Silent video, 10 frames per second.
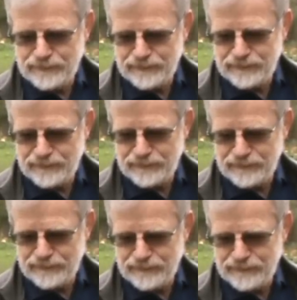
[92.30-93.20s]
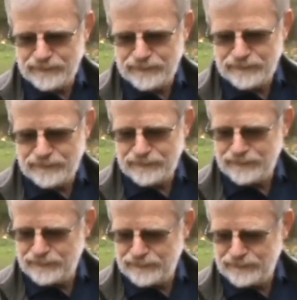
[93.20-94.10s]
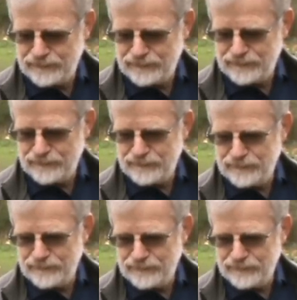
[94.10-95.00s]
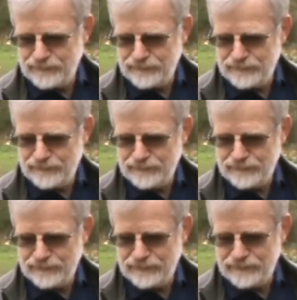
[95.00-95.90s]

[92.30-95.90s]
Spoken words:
(silent)